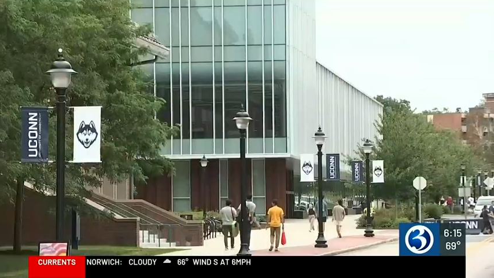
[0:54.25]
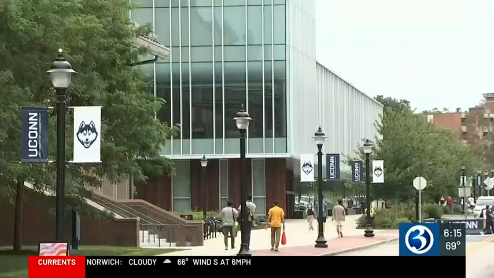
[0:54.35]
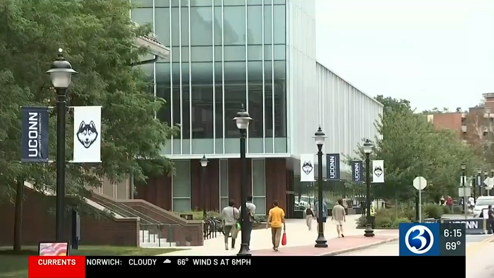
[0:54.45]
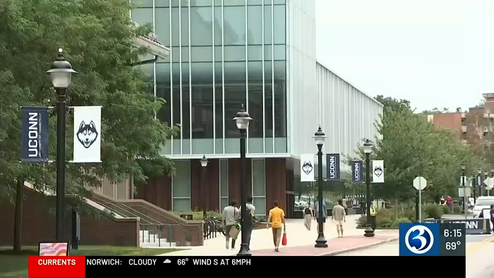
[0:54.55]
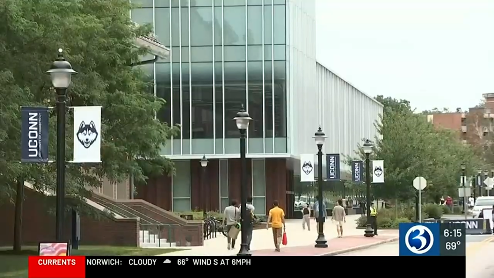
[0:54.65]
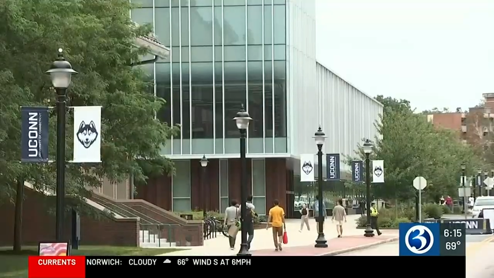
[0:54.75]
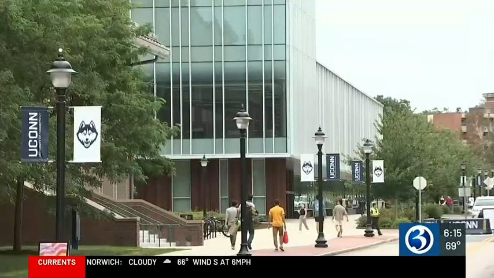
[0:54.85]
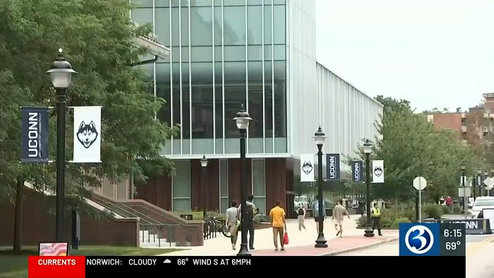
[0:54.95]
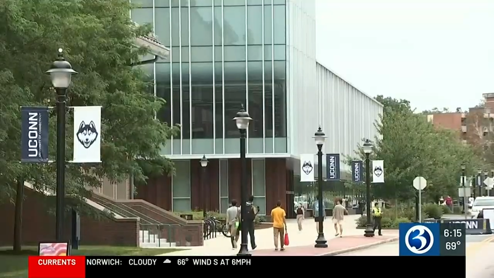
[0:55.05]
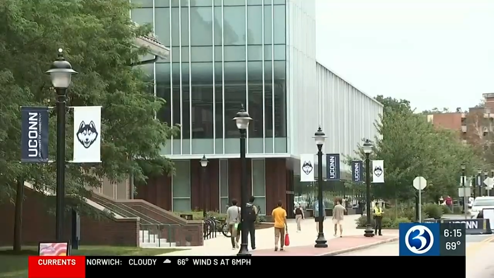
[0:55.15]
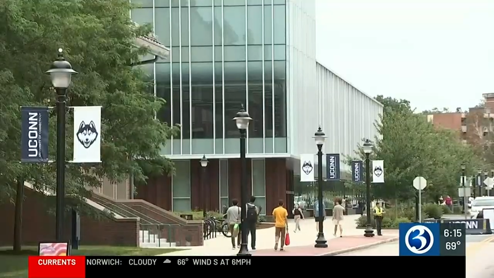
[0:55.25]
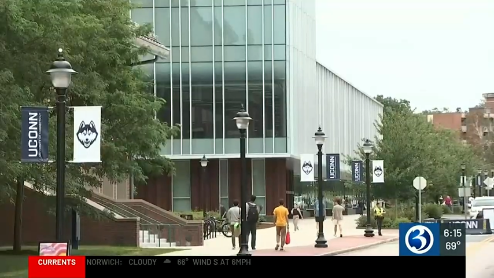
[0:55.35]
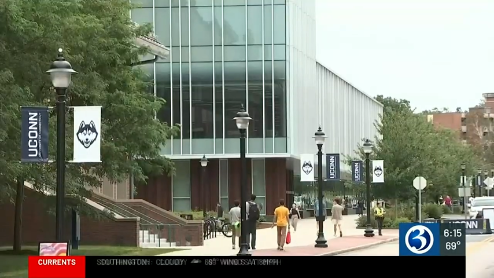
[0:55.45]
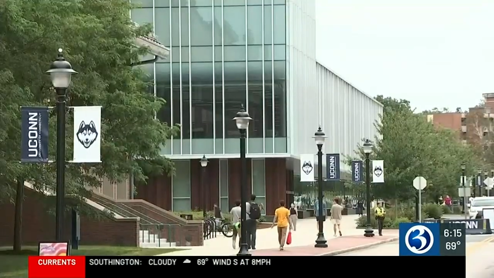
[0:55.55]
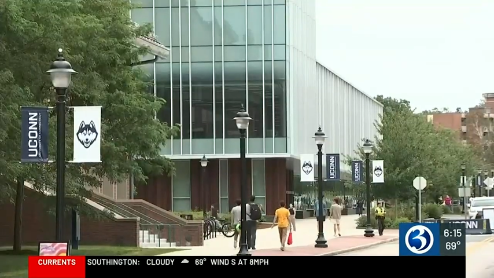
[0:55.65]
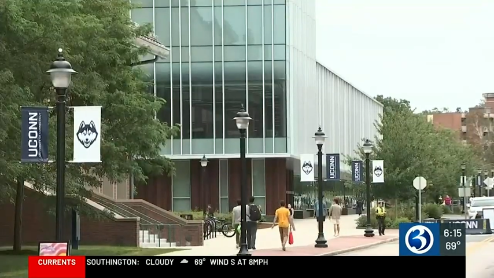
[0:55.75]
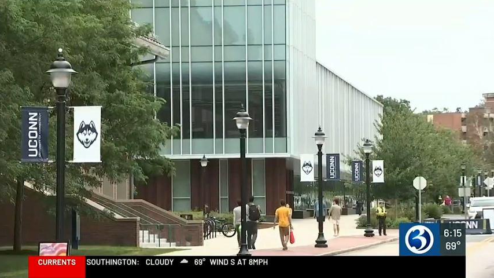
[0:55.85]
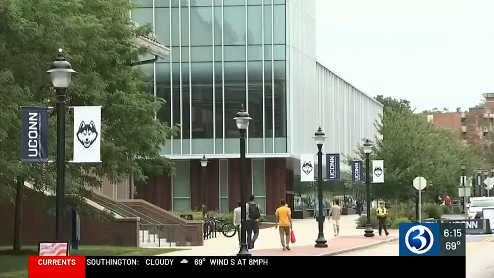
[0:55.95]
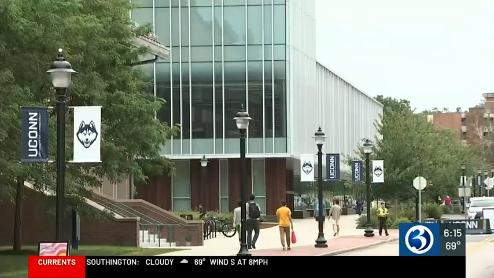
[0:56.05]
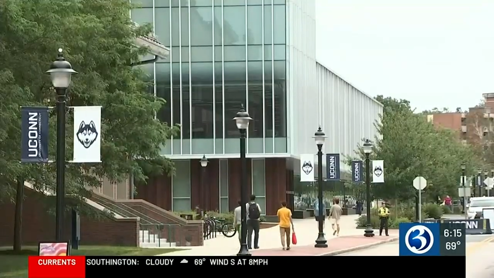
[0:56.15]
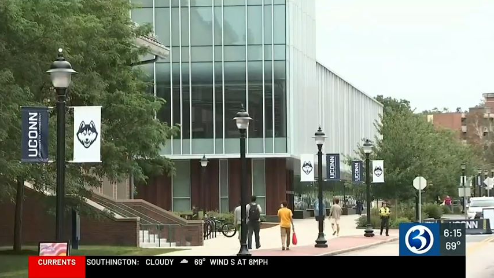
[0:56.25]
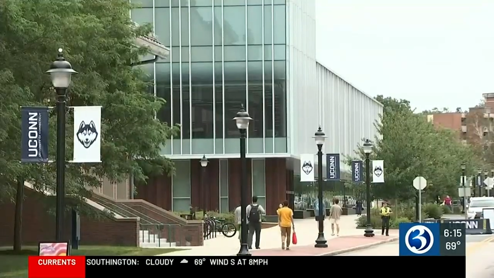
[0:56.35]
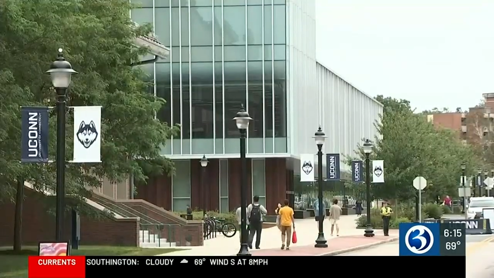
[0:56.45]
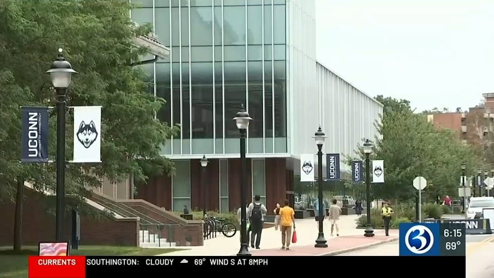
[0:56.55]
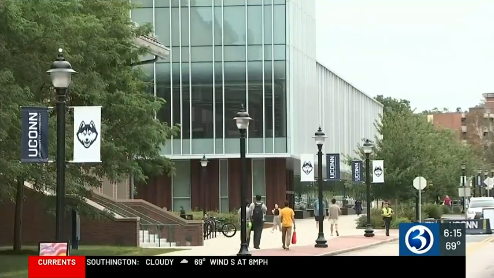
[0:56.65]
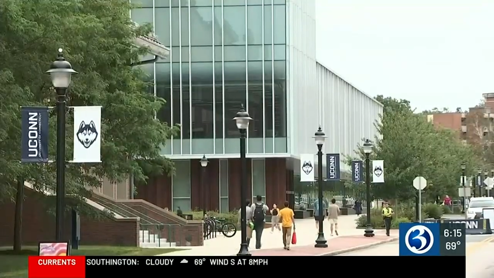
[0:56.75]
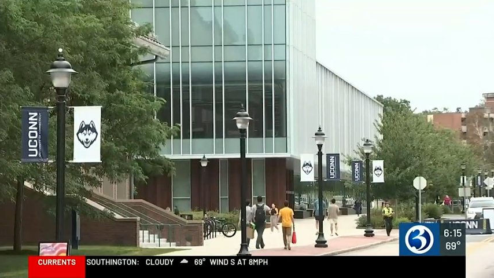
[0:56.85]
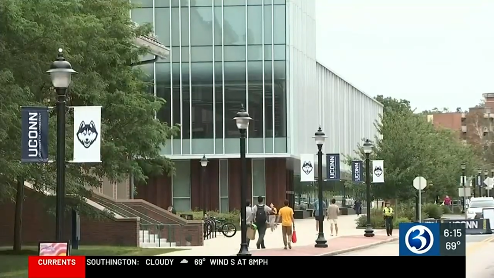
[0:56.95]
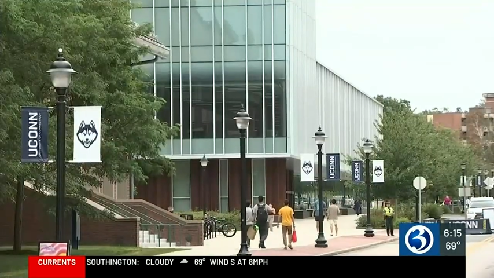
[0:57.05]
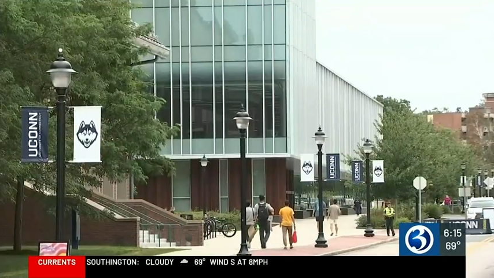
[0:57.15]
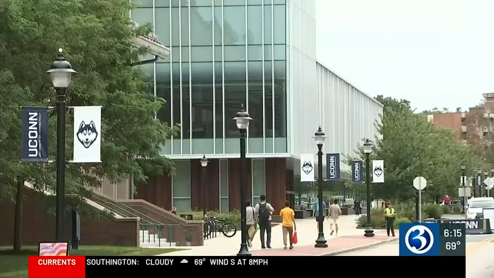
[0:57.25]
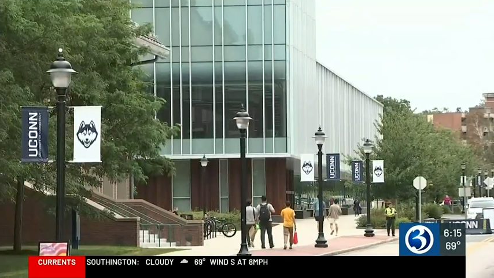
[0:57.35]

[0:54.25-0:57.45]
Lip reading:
Nobody's mouth can be seen.